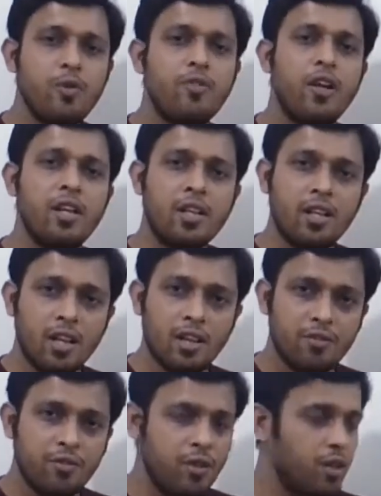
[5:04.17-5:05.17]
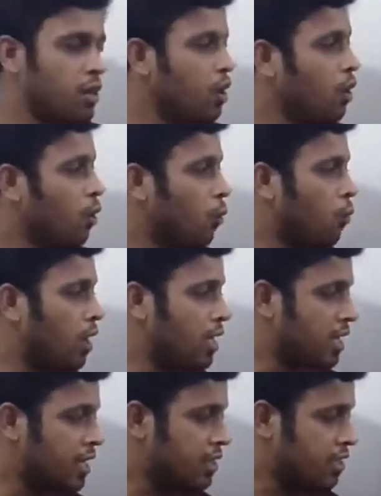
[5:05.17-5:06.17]
to me very carefully
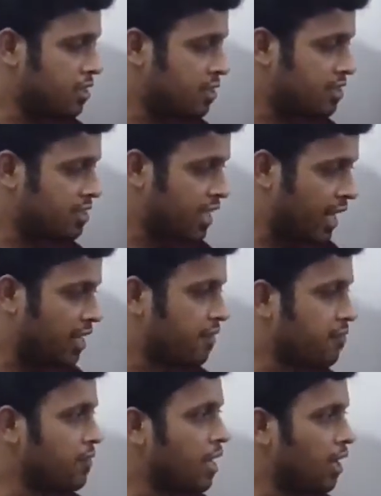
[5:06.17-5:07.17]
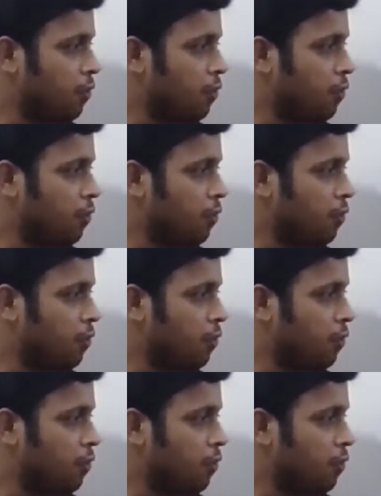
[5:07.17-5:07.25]
what I said